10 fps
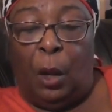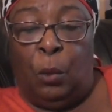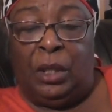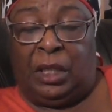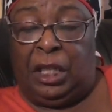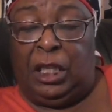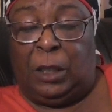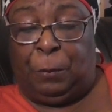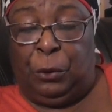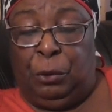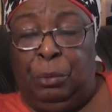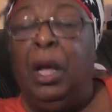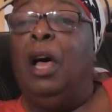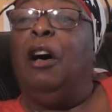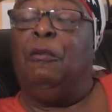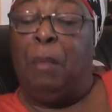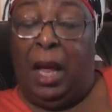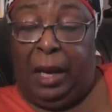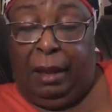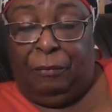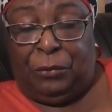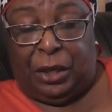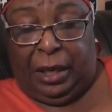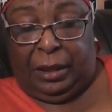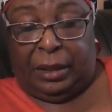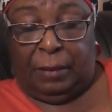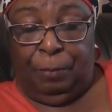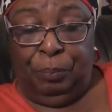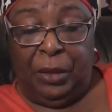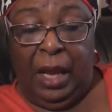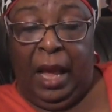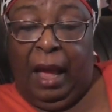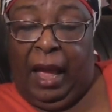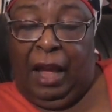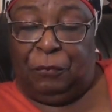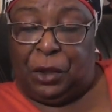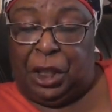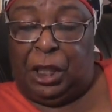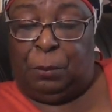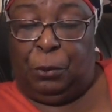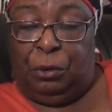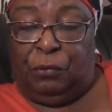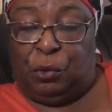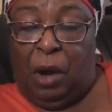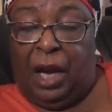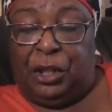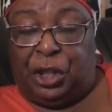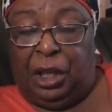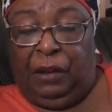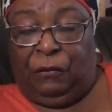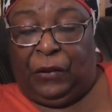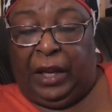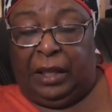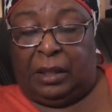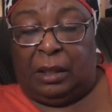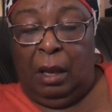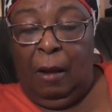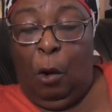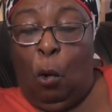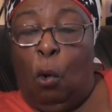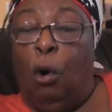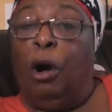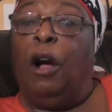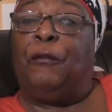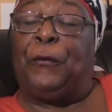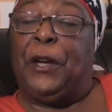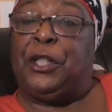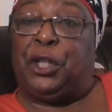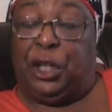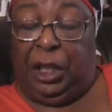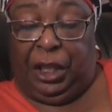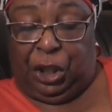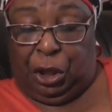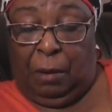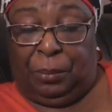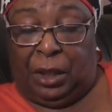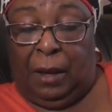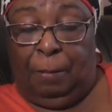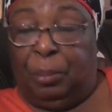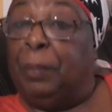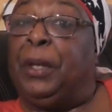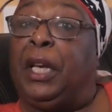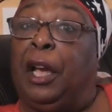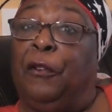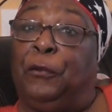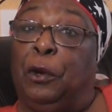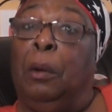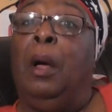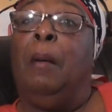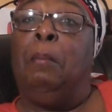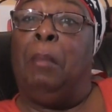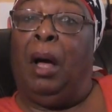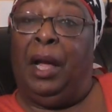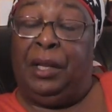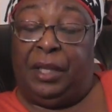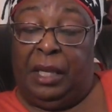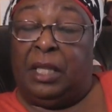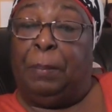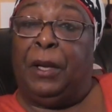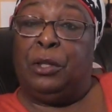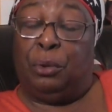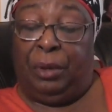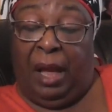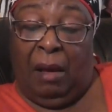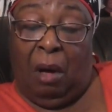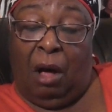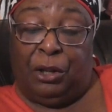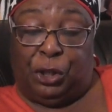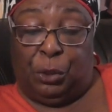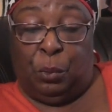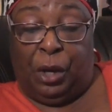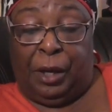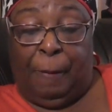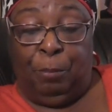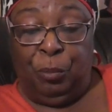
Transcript: one teaspoon of my love dust, a half a teaspoon of dried chili flakes, or a fresh chili chopped up. But be careful, mind, it depends on how hot you want it.